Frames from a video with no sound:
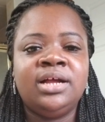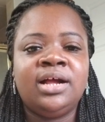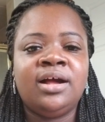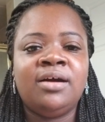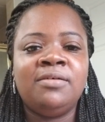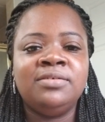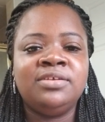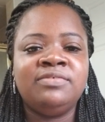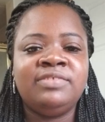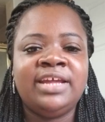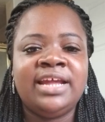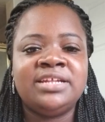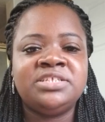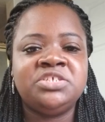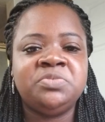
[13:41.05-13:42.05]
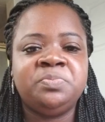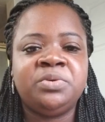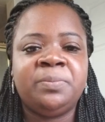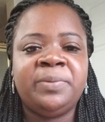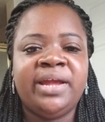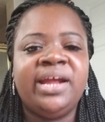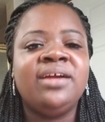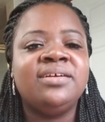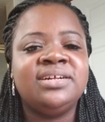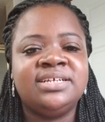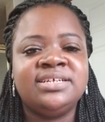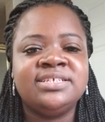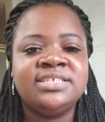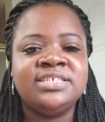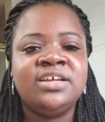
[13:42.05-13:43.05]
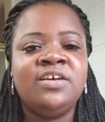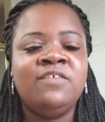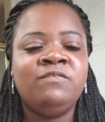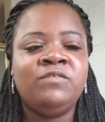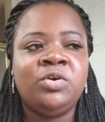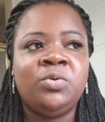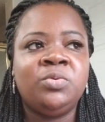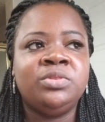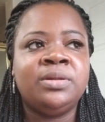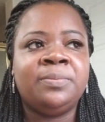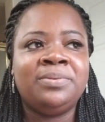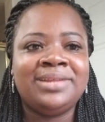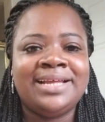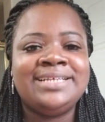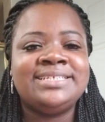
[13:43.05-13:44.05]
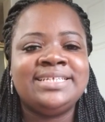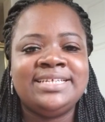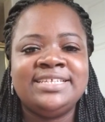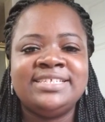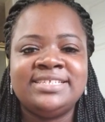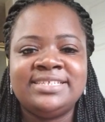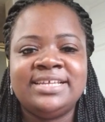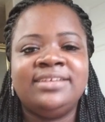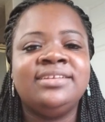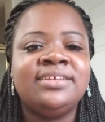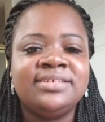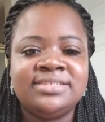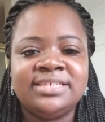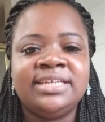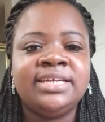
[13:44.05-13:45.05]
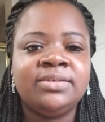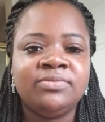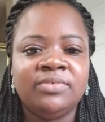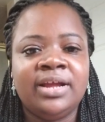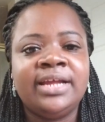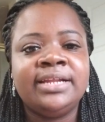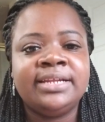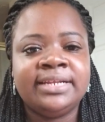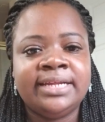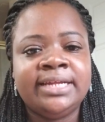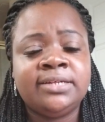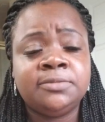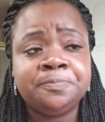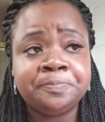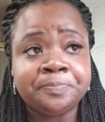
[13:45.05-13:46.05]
all of that to prepare us for the place He's setting us in right now.